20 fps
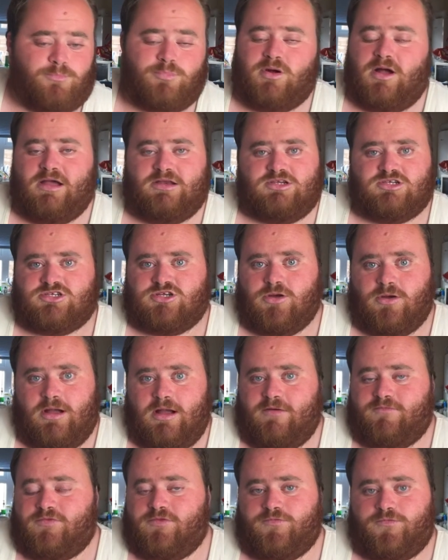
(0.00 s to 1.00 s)
I just don't
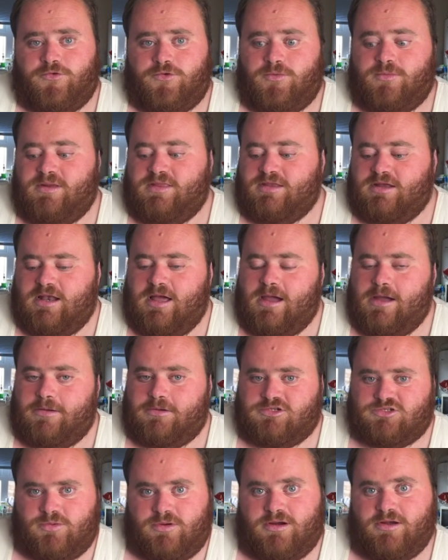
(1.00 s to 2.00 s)
have the room in the
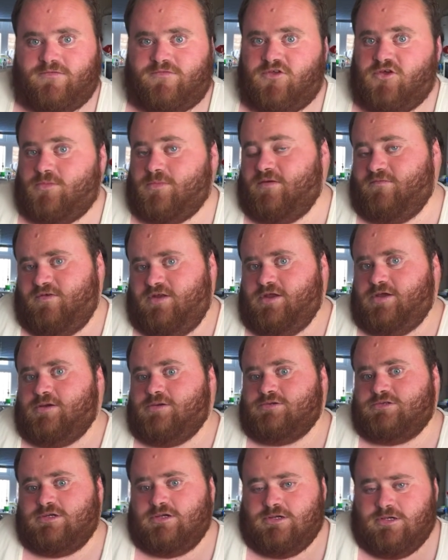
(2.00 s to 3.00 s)
lounge where I do my
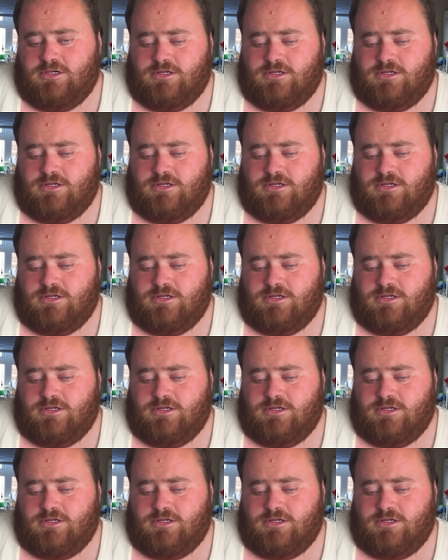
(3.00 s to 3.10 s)
videos.